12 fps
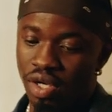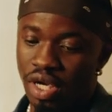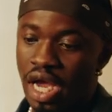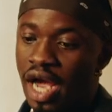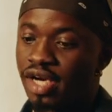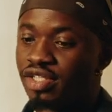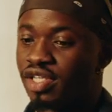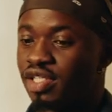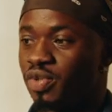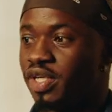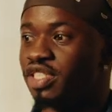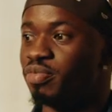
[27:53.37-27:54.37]
got in touch
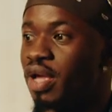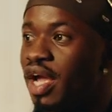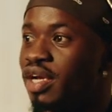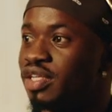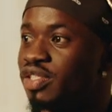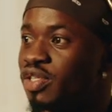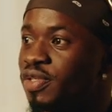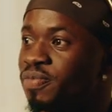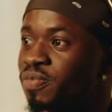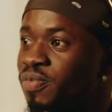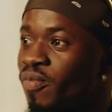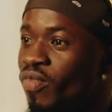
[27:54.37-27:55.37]
with his manager,
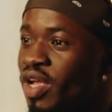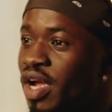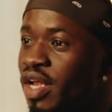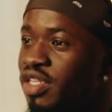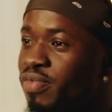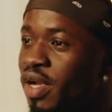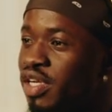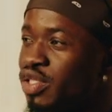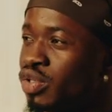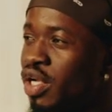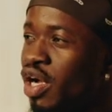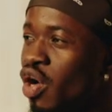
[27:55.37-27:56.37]
and his manager
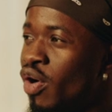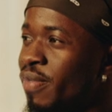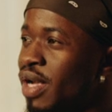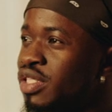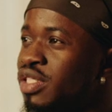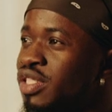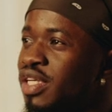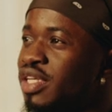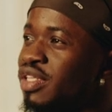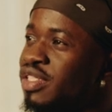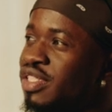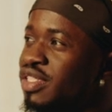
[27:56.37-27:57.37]
was like, oh, I'm actually
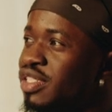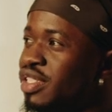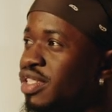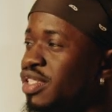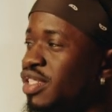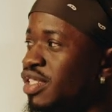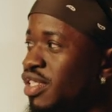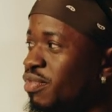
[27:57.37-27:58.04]
in D.C.